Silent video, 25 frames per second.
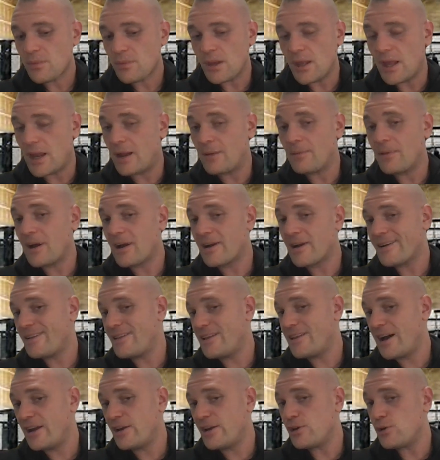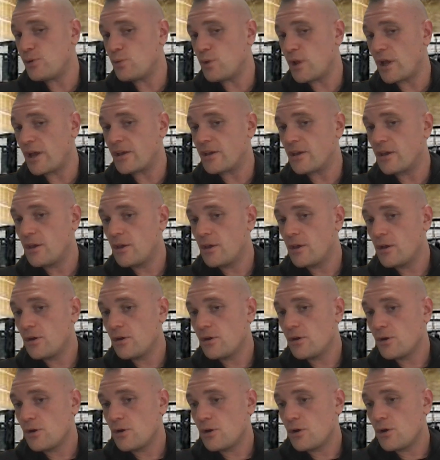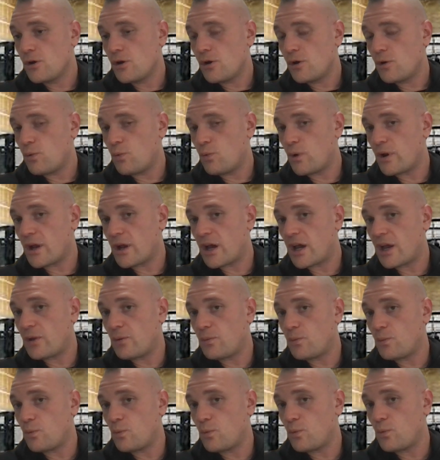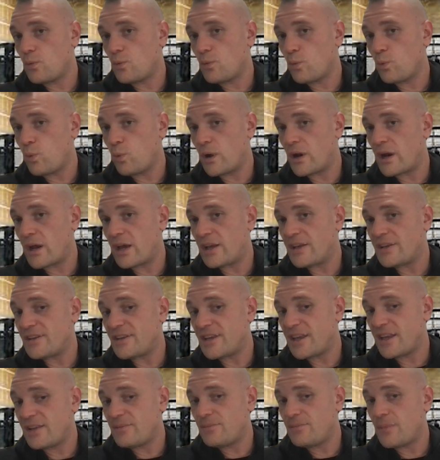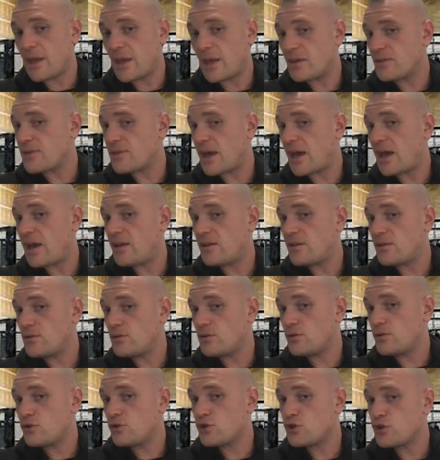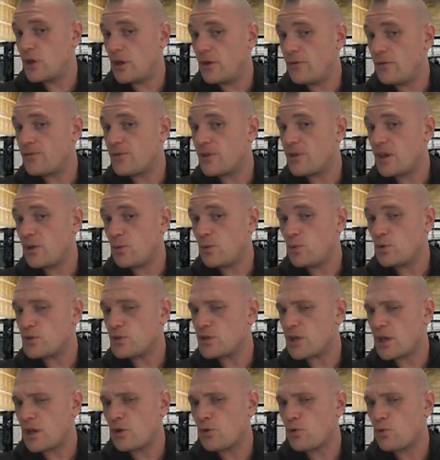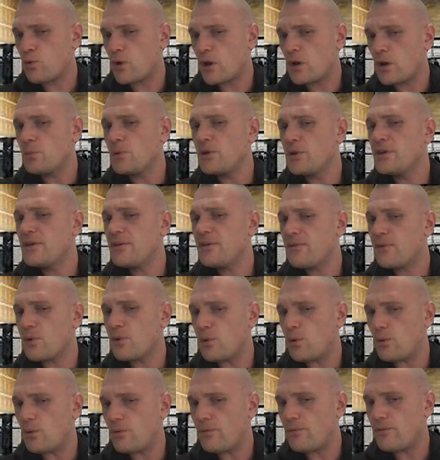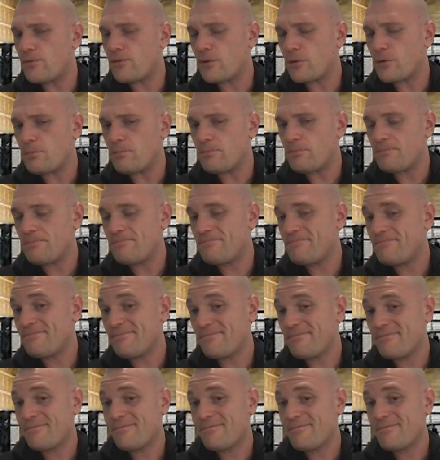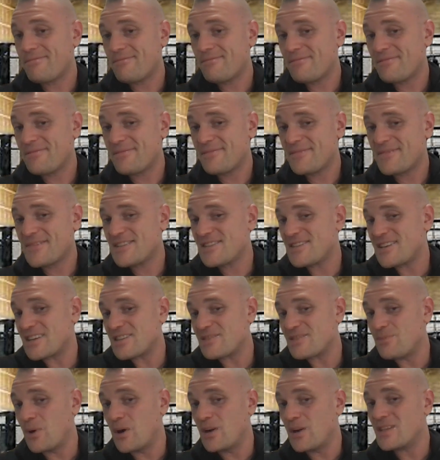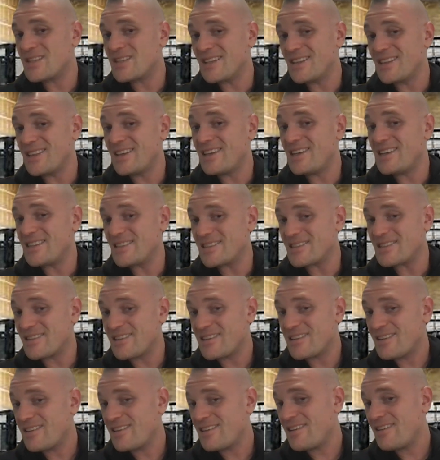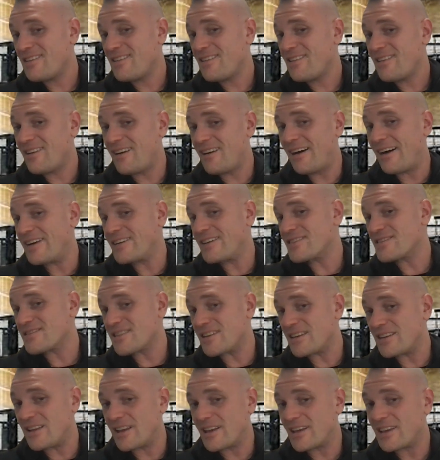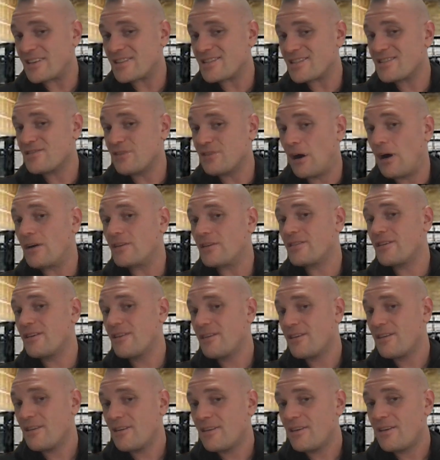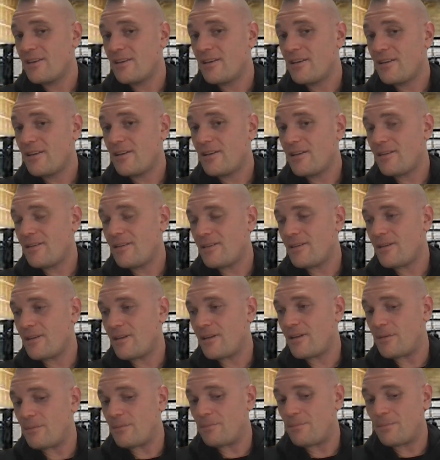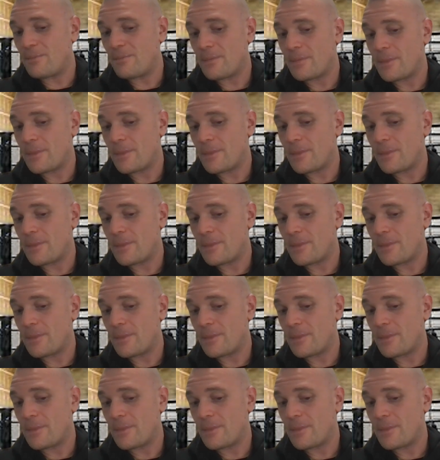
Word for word: And I'm not gonna lie to you, like when I when I did make that shift, it was incredibly difficult for six months at least. Honestly, like it sucked. Um,